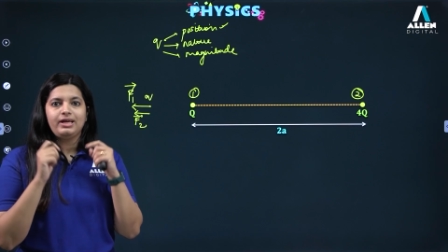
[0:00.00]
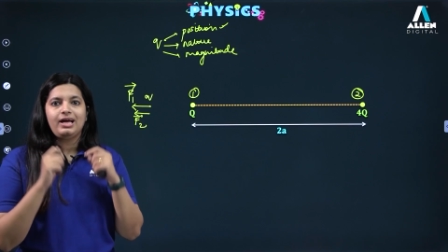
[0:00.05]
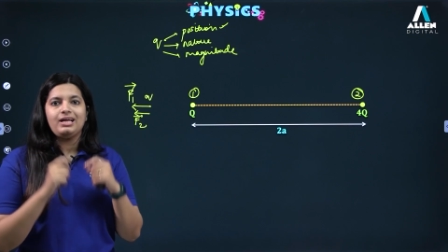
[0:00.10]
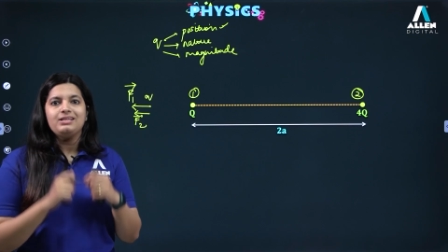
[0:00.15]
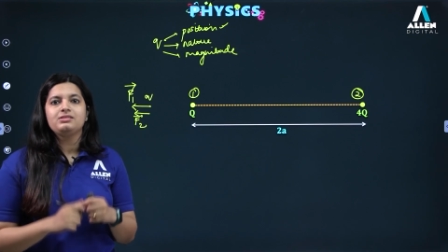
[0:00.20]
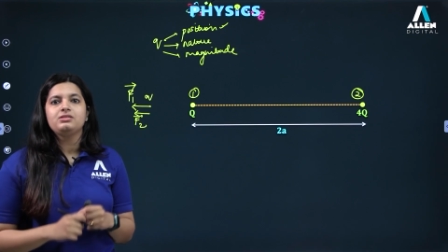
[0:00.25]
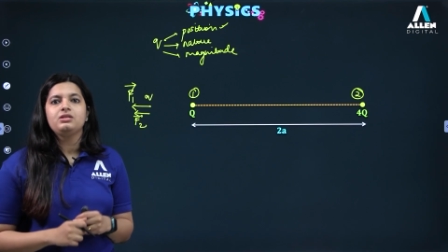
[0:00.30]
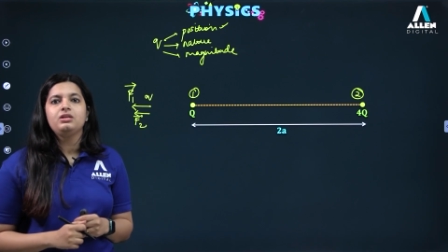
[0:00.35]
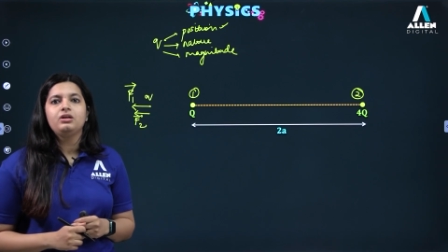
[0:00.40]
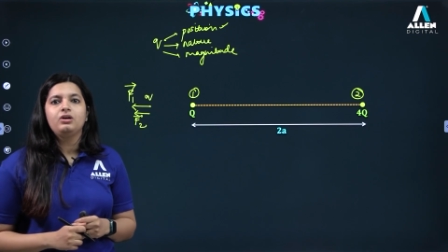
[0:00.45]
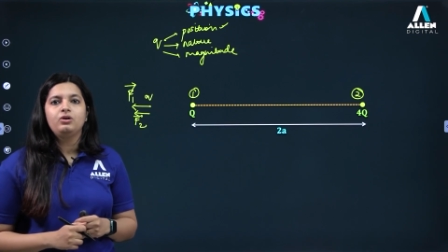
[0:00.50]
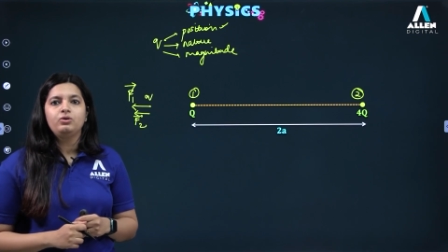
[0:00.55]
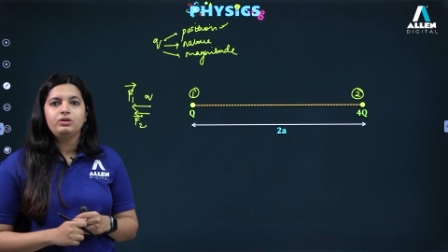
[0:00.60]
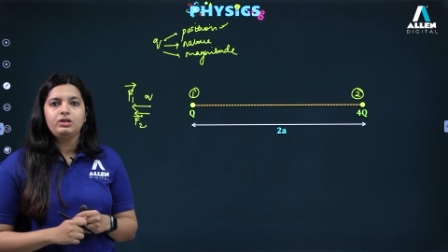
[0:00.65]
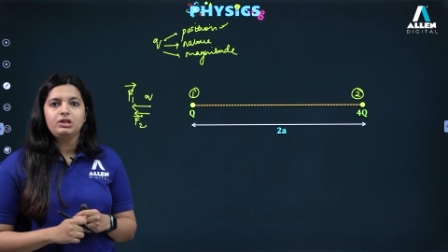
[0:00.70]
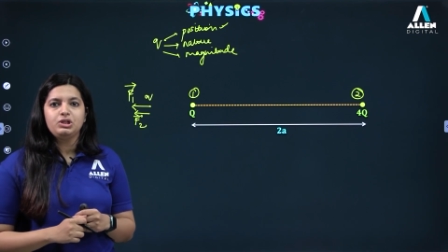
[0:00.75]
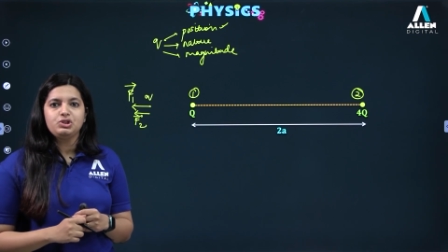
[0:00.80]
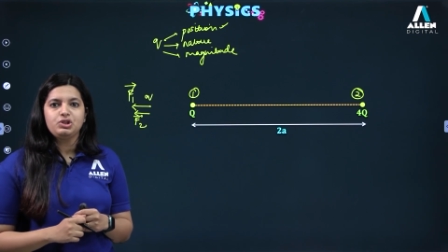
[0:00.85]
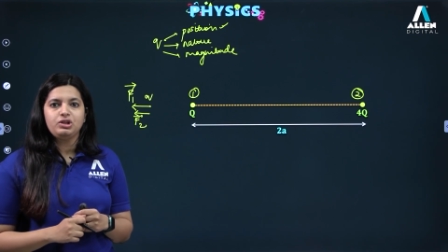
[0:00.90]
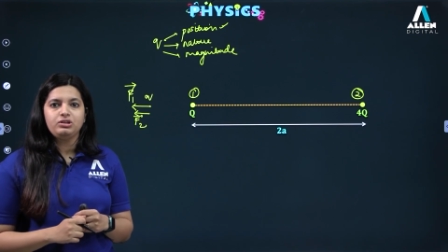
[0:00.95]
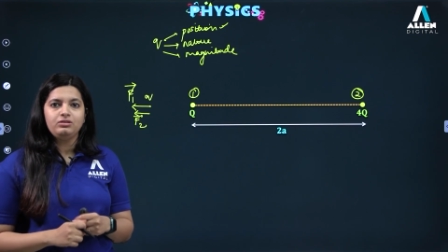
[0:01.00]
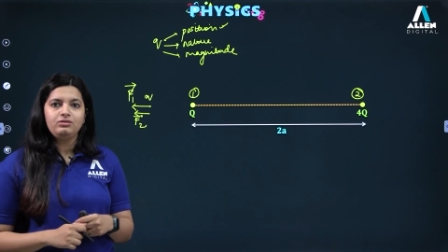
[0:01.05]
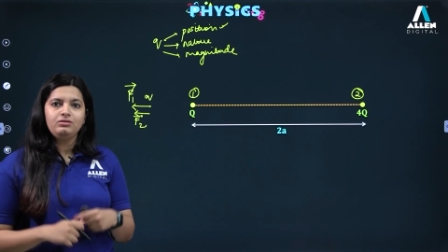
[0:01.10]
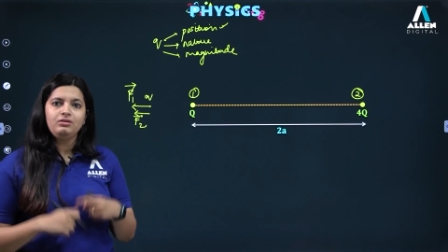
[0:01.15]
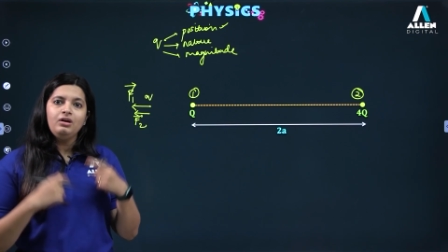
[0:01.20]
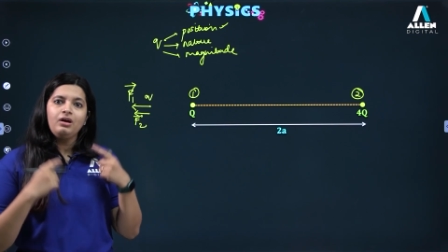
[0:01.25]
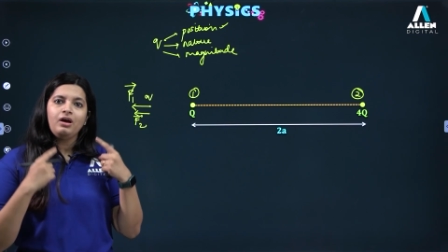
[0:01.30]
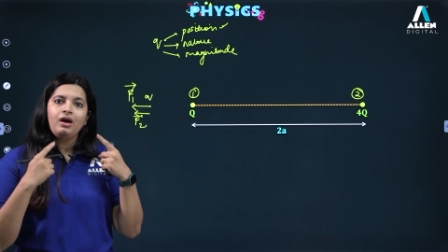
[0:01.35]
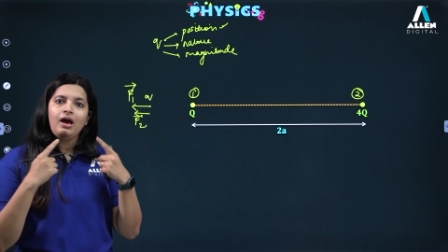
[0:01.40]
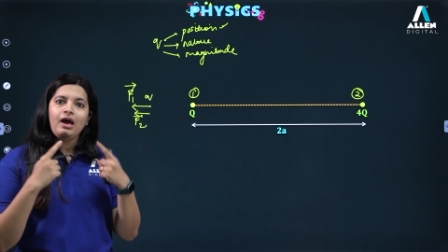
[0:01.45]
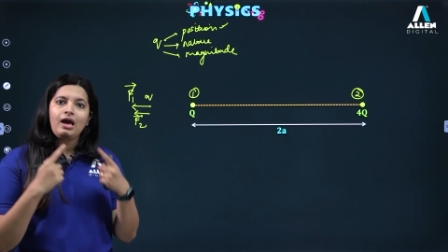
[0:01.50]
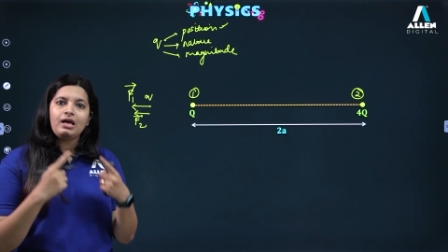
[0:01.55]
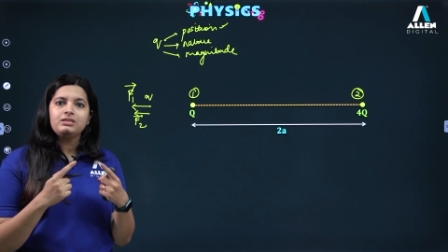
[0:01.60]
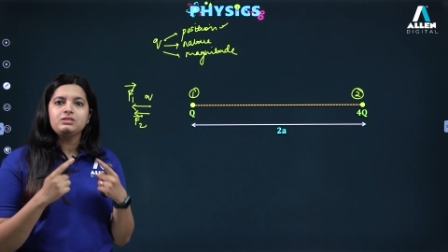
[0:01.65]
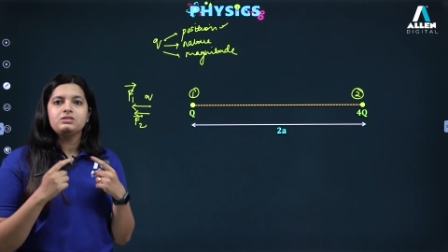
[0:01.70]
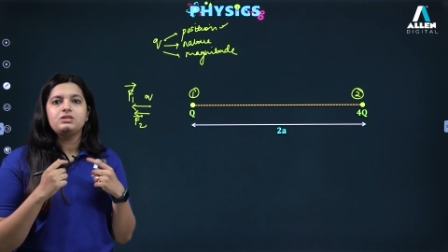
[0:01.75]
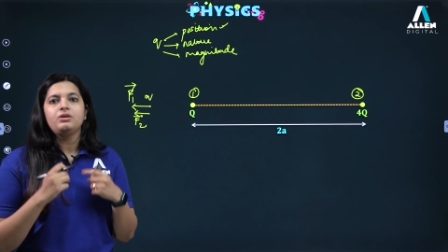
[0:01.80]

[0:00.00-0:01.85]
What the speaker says: cancelling out each other, hence